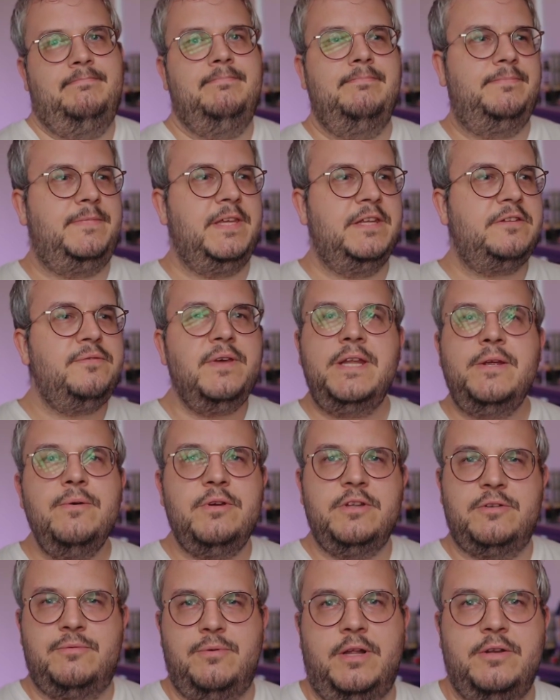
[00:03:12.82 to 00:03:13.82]
this video
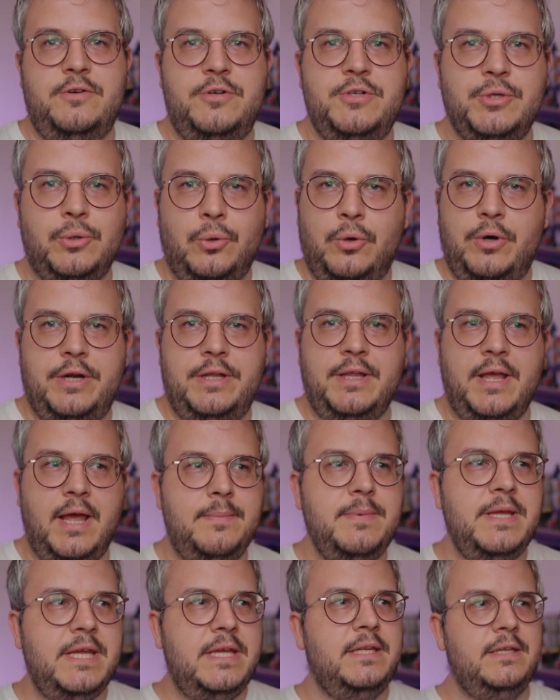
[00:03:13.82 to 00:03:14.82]
is rather short. I
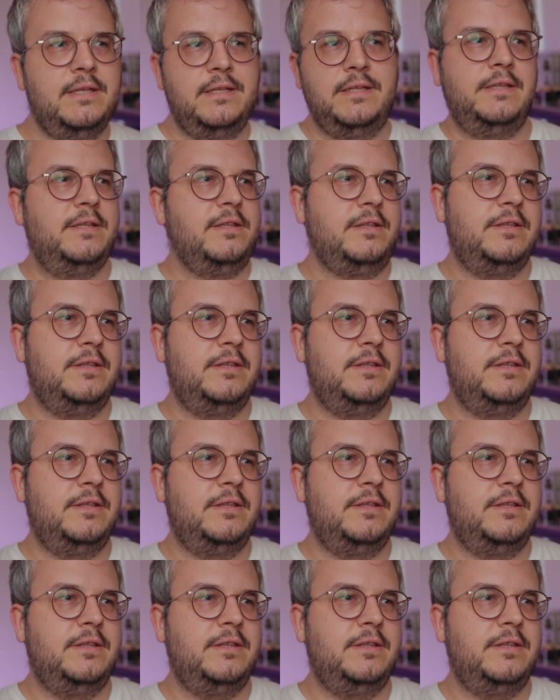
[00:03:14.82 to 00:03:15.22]
mean,